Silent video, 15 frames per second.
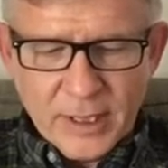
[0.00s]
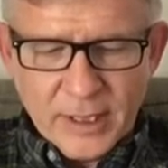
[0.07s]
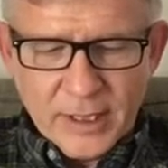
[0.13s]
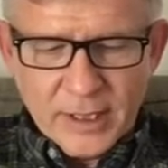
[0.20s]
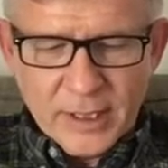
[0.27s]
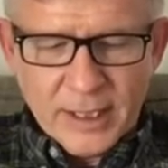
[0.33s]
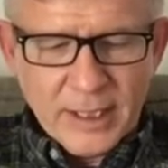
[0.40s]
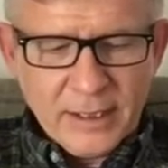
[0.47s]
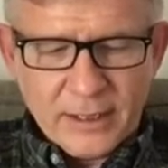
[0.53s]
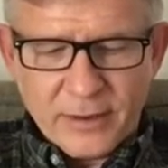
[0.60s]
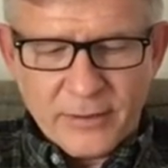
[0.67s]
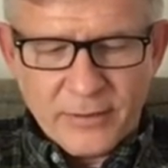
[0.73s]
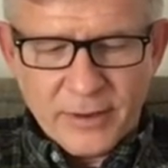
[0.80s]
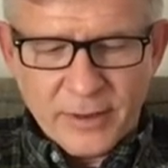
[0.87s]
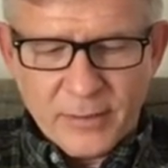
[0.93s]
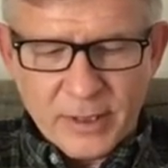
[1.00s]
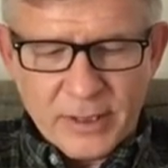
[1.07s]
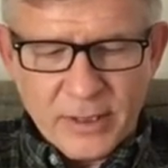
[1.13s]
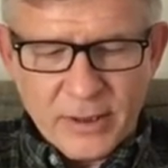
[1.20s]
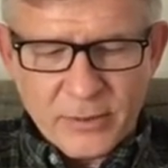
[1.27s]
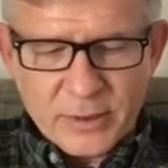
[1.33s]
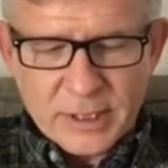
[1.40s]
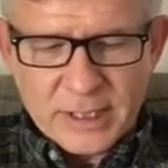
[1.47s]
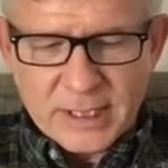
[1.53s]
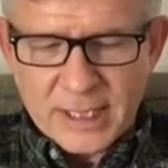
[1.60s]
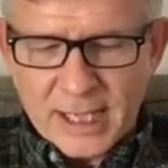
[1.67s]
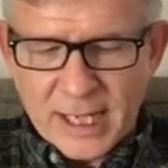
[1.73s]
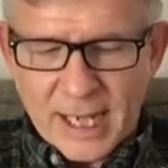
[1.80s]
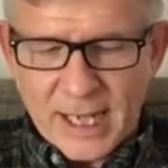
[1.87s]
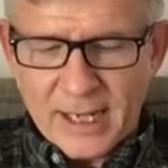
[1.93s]
Neither of them had
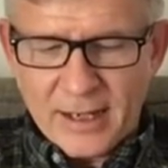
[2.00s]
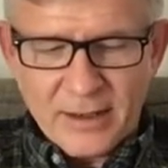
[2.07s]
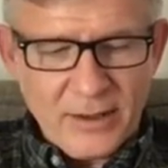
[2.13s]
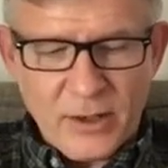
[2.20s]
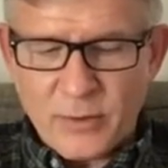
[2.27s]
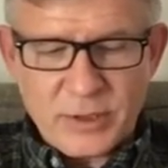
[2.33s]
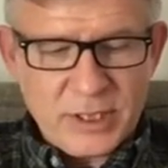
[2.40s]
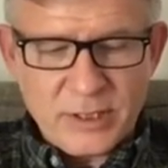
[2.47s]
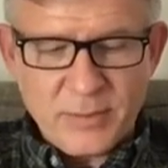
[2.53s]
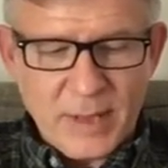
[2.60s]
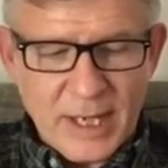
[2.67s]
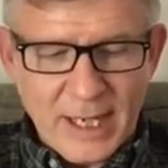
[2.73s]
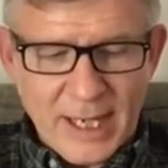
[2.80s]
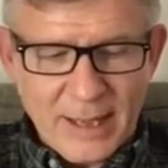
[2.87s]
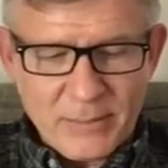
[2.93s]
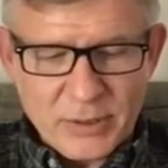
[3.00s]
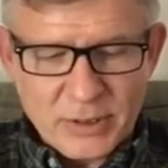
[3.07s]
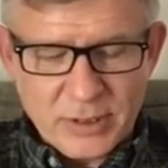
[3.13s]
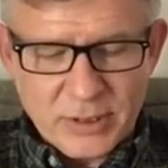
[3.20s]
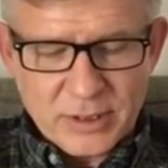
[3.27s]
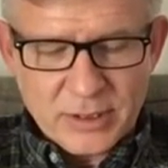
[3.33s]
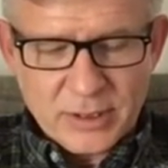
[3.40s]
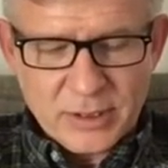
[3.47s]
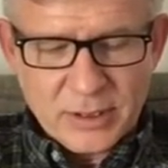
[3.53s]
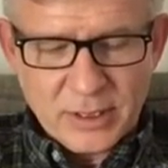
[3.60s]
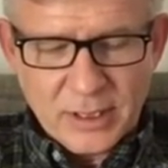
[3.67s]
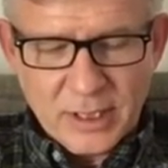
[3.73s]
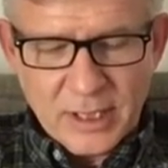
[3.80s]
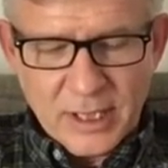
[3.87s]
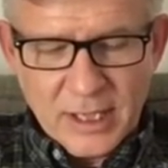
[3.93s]
noticed my absence.
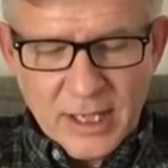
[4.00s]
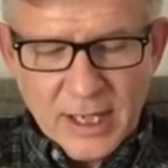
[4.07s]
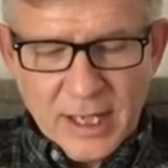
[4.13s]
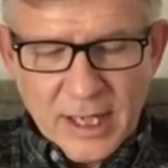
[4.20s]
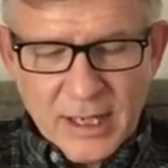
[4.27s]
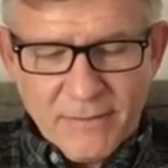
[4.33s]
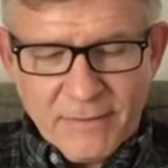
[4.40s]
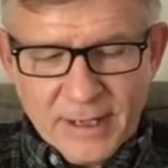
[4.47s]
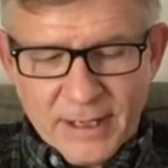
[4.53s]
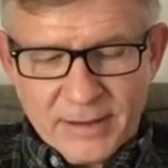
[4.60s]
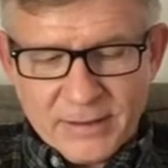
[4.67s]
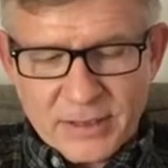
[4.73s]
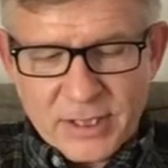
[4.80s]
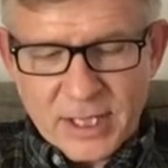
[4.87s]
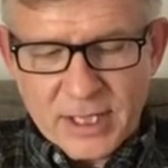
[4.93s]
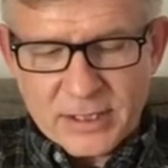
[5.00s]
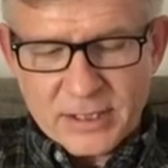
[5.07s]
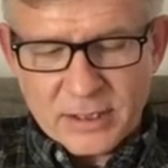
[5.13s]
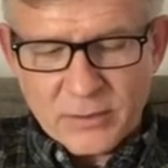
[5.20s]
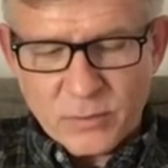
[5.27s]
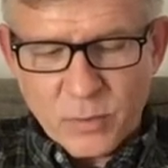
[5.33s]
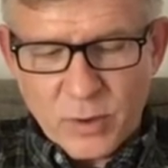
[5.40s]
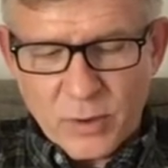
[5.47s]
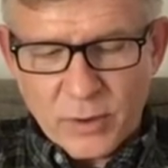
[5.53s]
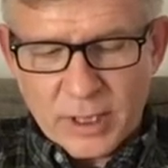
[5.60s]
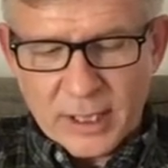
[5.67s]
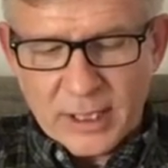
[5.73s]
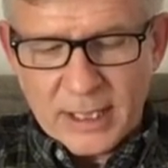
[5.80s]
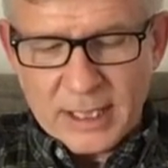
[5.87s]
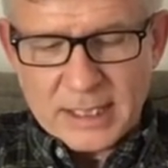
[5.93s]
If I had started
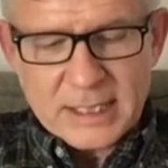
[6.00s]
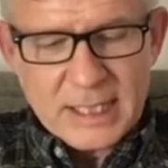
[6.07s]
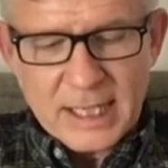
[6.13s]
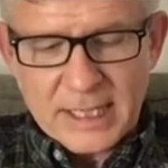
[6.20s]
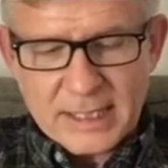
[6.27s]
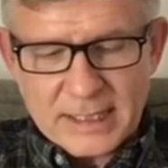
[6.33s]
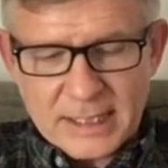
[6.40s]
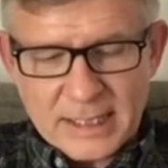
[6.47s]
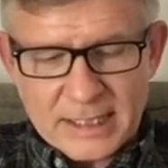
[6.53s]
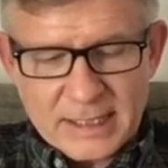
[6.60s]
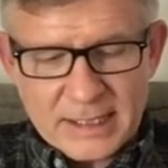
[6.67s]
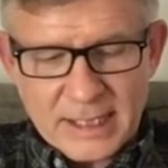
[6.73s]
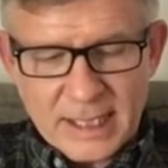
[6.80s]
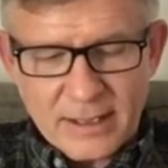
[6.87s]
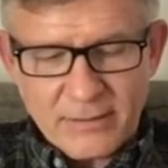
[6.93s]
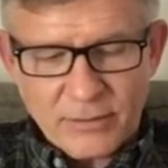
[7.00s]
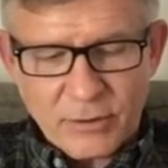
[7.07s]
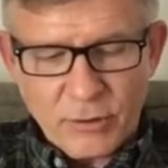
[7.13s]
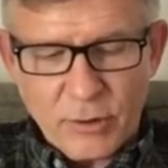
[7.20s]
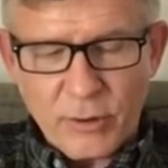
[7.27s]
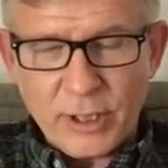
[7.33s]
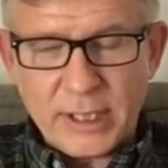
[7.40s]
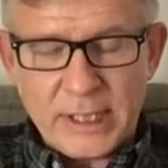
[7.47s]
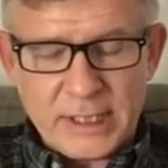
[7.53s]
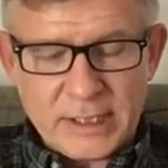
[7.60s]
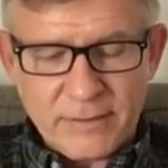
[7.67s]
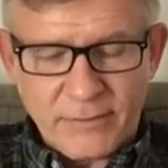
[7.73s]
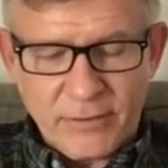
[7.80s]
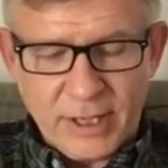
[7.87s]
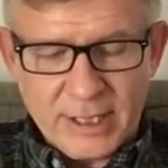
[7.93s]
walking last night instead of crawling into
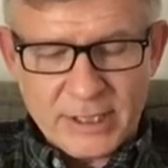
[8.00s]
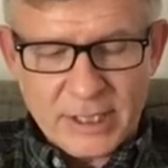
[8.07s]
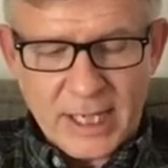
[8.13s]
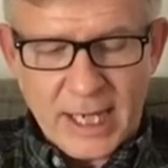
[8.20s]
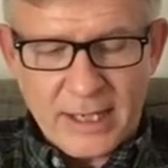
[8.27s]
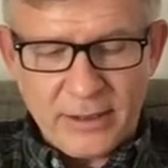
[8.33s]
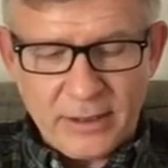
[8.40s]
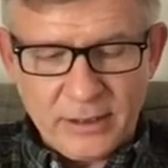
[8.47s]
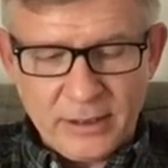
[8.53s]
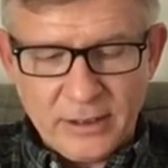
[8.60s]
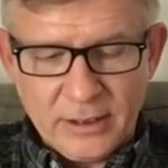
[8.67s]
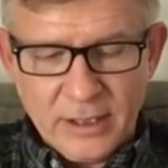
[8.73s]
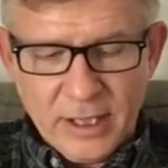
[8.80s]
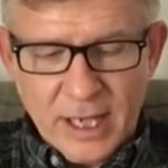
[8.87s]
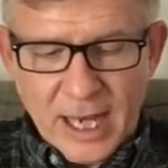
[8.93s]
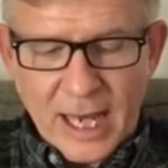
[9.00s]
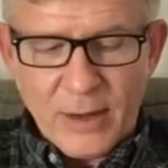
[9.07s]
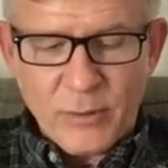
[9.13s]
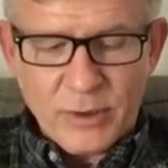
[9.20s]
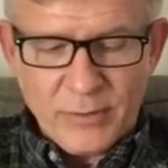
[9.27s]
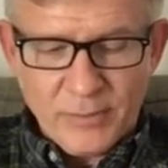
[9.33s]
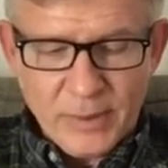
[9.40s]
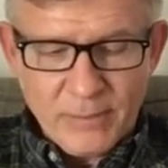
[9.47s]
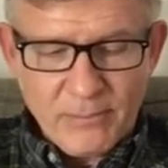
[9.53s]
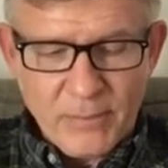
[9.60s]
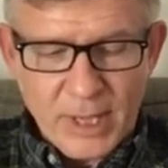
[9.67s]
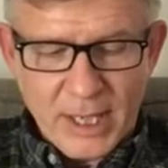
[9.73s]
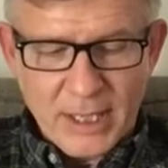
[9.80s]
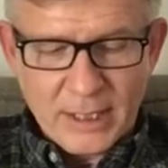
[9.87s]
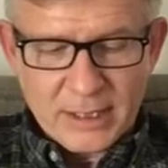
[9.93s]
Fred's kennel, I would have been
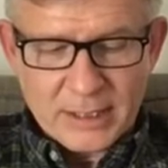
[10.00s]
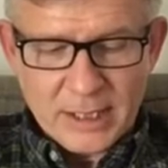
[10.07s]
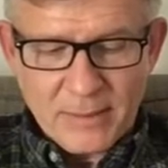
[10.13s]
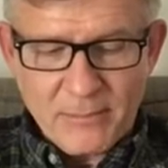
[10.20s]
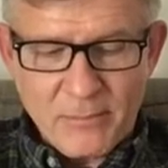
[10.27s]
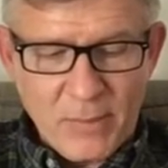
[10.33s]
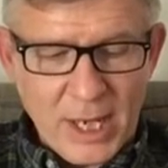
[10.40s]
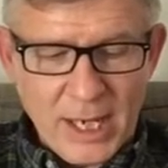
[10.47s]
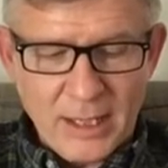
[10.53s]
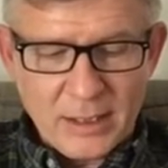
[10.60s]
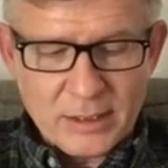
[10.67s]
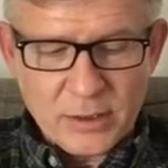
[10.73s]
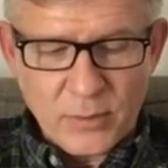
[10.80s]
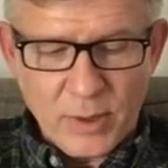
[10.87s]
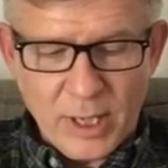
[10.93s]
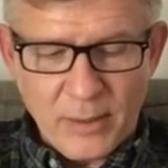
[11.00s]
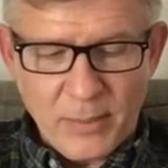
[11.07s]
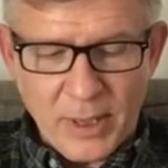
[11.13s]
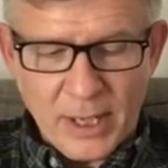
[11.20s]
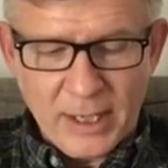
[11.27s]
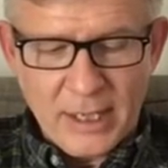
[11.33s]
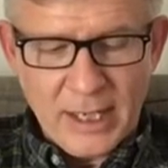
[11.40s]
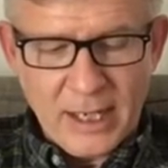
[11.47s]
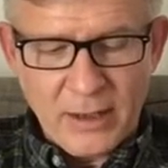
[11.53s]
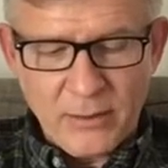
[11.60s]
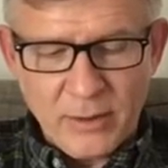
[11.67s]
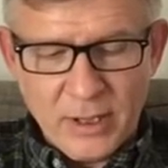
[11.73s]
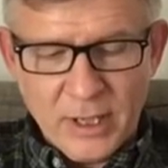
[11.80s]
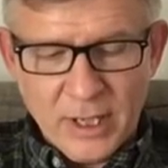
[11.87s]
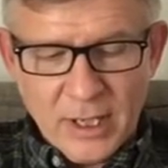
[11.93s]
miles and miles away by now,
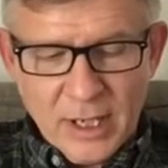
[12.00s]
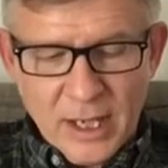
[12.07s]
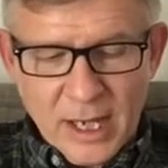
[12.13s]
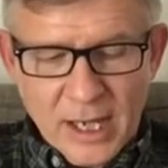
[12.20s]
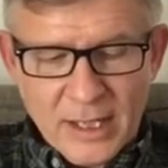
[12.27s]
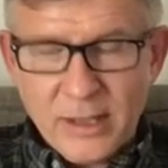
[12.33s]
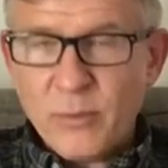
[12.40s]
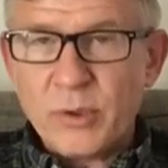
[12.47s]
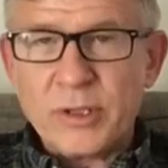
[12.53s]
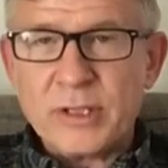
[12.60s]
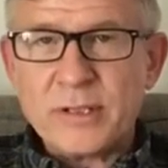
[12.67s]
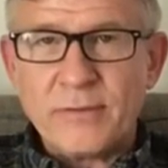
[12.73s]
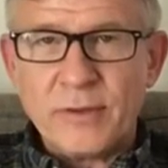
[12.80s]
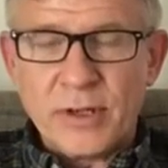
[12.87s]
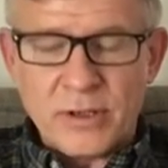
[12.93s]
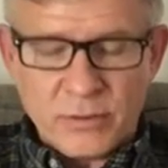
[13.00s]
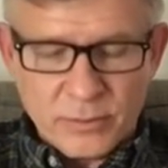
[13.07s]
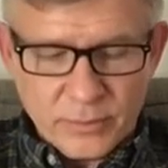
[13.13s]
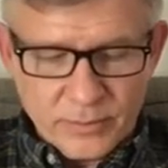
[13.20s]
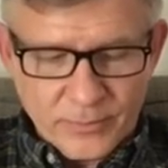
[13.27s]
and they wouldn't have known.